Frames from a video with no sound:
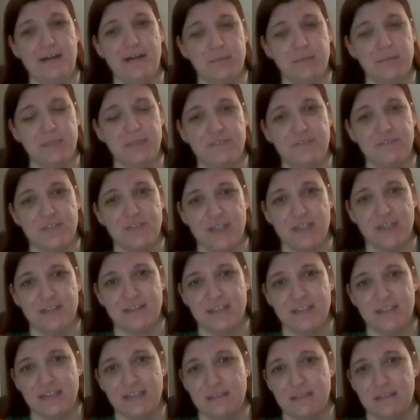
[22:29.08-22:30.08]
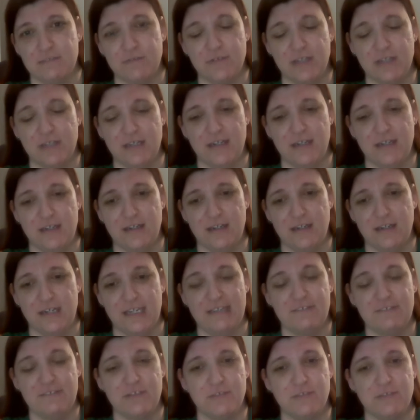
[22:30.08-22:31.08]
If not, I
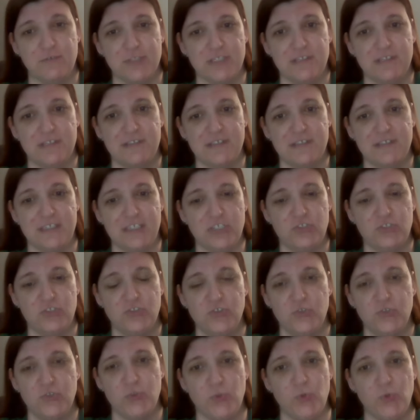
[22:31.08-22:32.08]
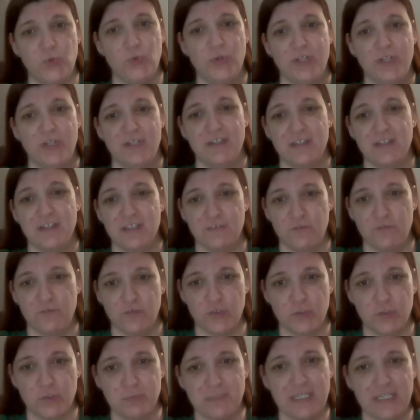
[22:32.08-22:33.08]
haven't really seen to
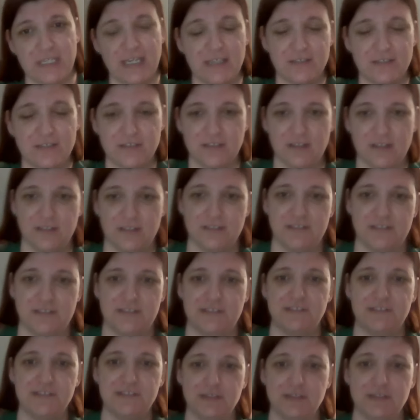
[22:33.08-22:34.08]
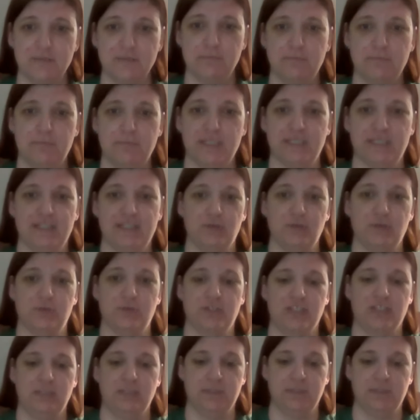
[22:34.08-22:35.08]
confirm that on the system, but I will
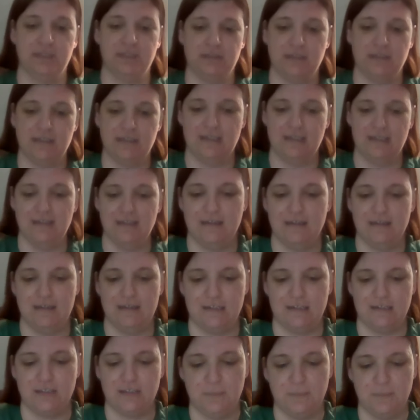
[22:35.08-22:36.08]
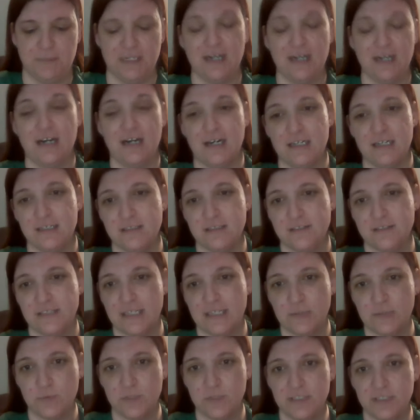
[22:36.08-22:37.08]
keep an eye on
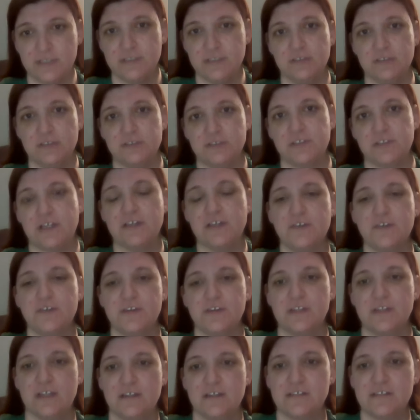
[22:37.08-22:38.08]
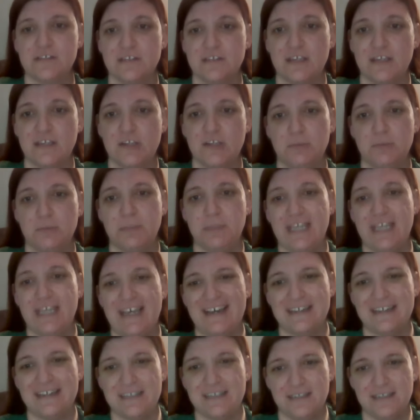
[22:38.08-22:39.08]
that one. There's other things that they could be
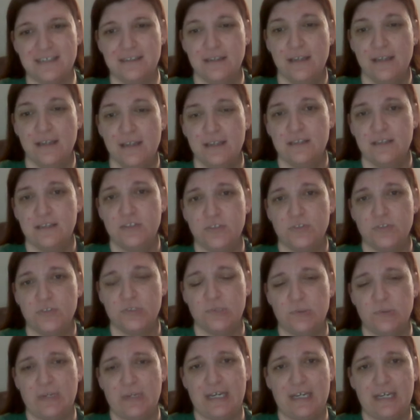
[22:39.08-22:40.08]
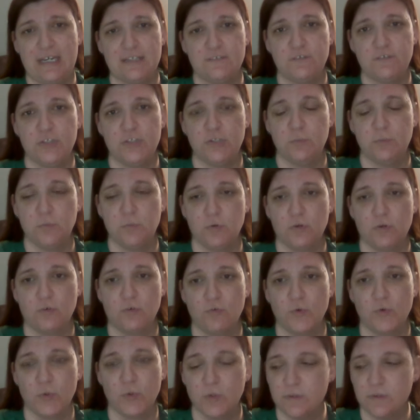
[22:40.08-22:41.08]
adding to add a few more
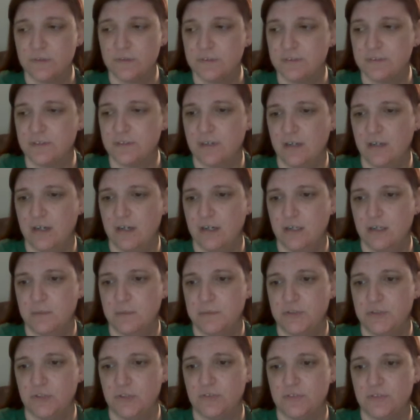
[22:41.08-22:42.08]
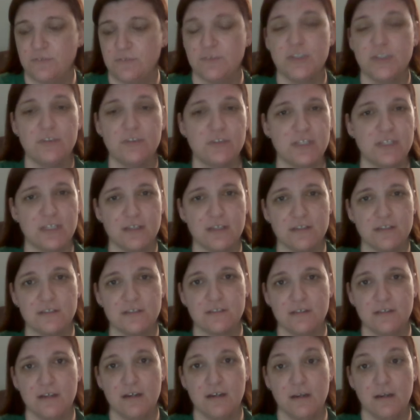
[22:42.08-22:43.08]
rules. There's a few things
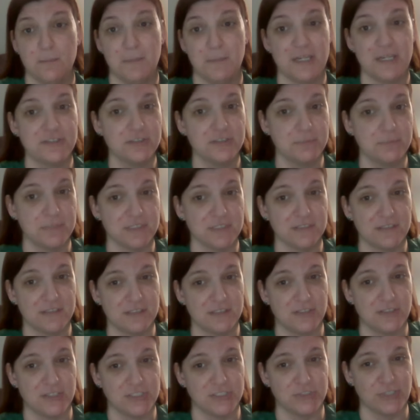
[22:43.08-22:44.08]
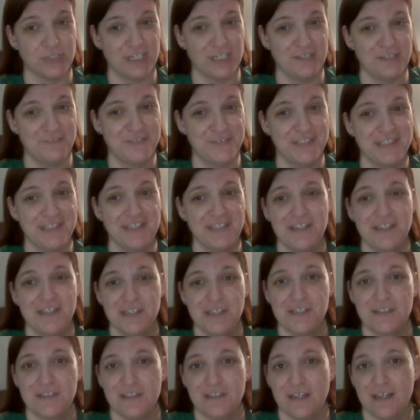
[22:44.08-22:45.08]
about the military draft
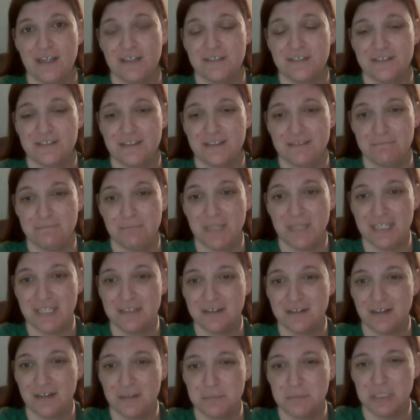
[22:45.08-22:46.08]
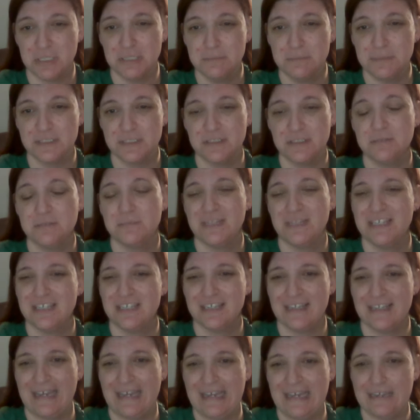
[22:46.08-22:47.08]
that may come up and may
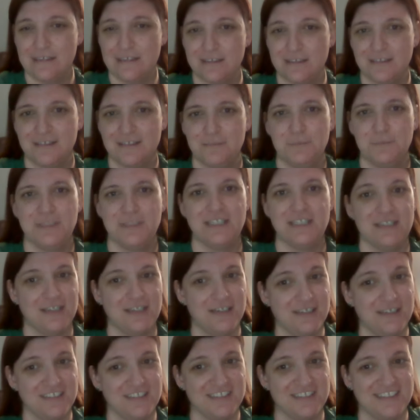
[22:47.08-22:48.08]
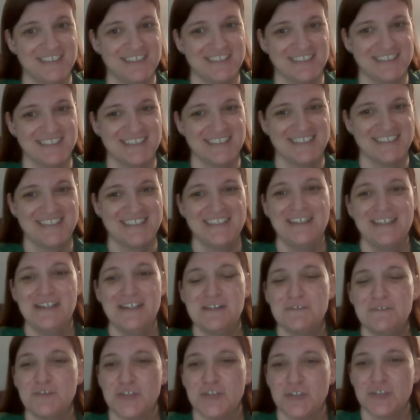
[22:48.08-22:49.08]
get added, because
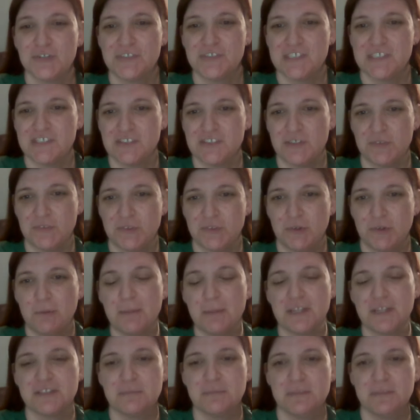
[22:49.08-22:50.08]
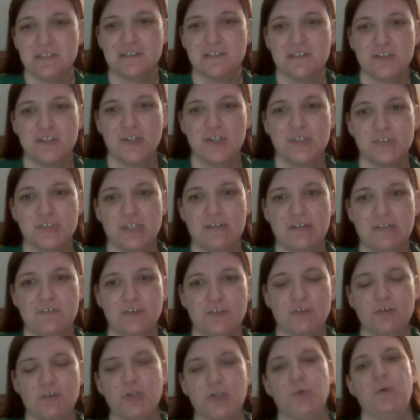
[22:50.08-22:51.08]
for those that don't know about the military draft, you're
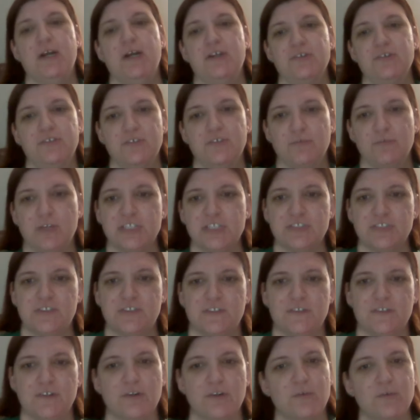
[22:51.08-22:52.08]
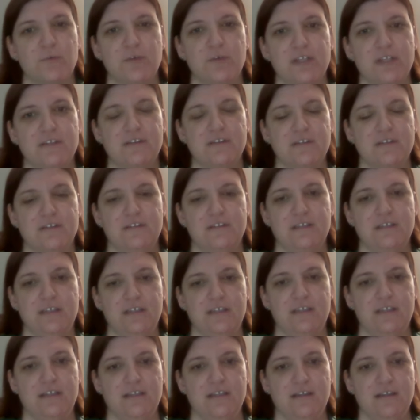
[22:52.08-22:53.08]
required to register with
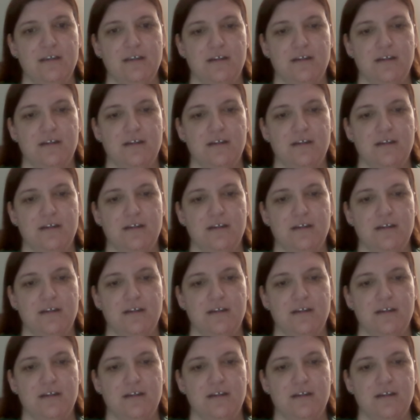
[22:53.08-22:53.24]
the